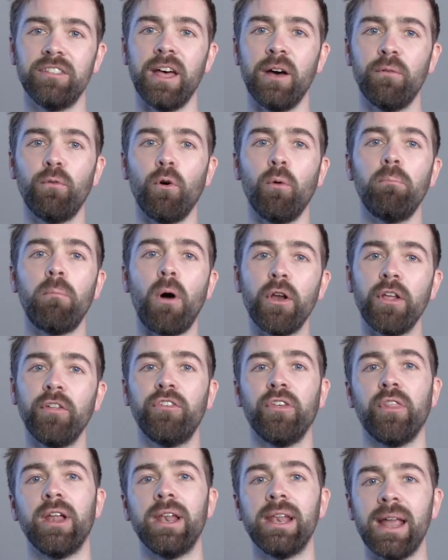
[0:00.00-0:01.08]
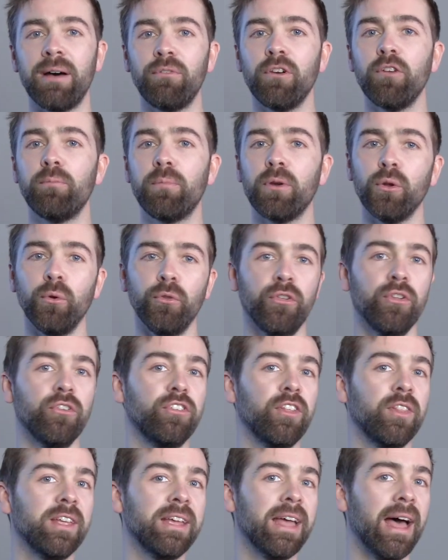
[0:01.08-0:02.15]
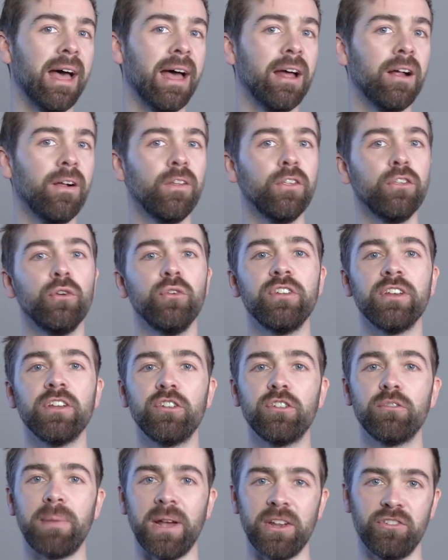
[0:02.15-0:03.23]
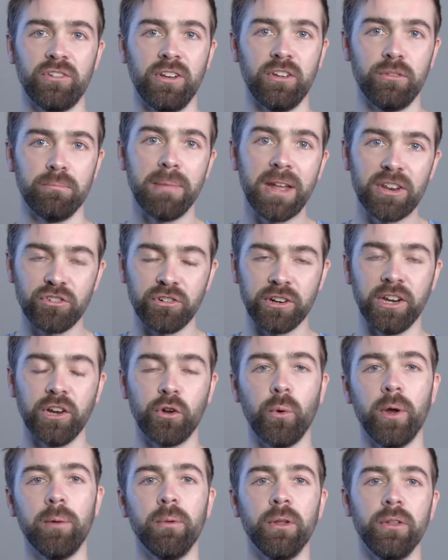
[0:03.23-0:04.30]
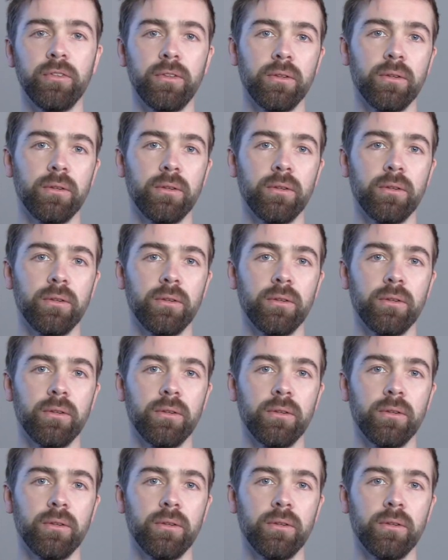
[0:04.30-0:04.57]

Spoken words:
therefore monitor the level of pollutants in the air using specialist measuring equipment.